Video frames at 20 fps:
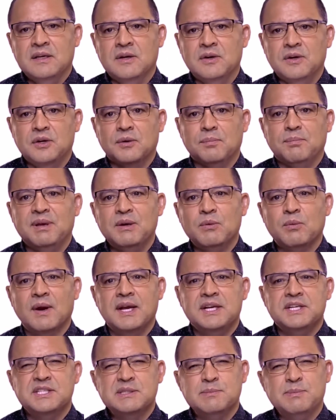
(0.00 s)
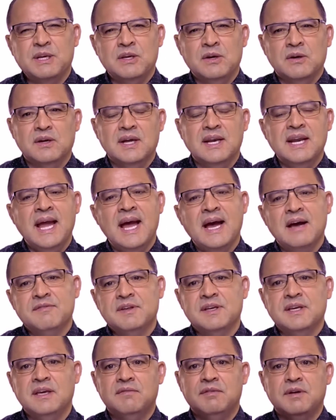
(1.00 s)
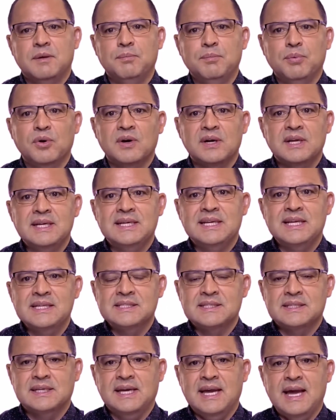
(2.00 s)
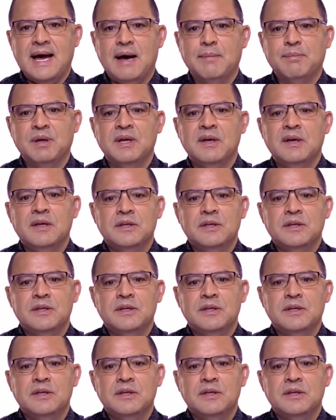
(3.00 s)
you know, your bid ranges, but you're going to have to give it a pretty decent cap.